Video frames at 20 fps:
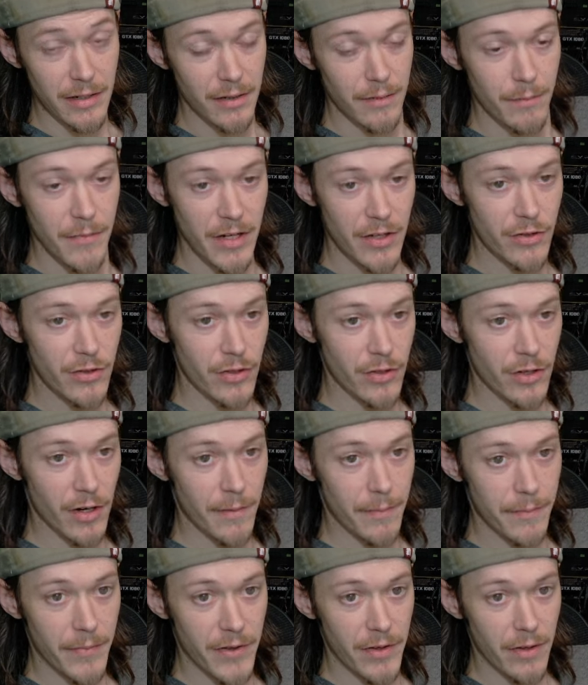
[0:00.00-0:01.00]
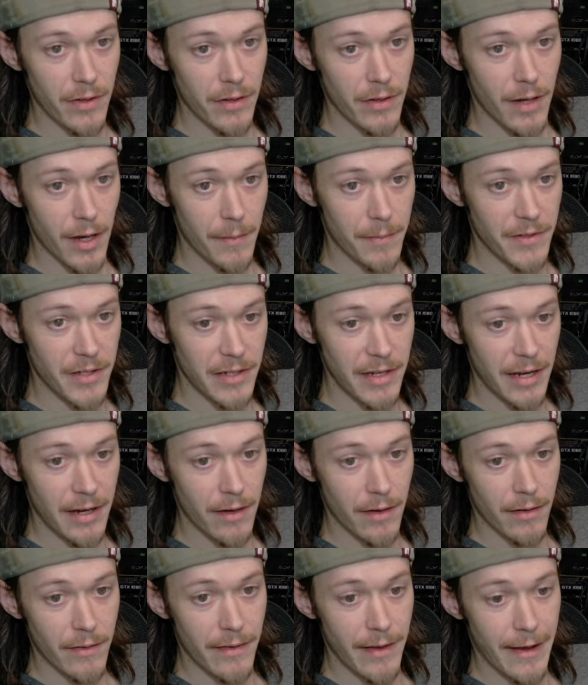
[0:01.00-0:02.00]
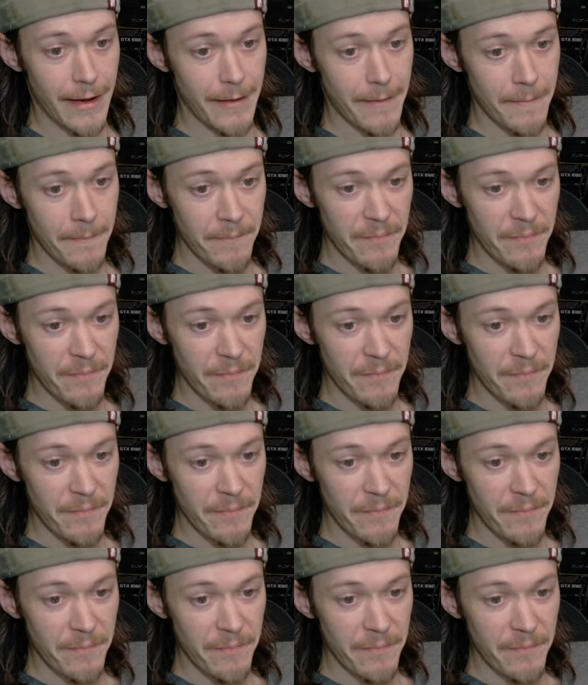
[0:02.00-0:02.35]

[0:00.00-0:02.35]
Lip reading: Make sure up to date on that.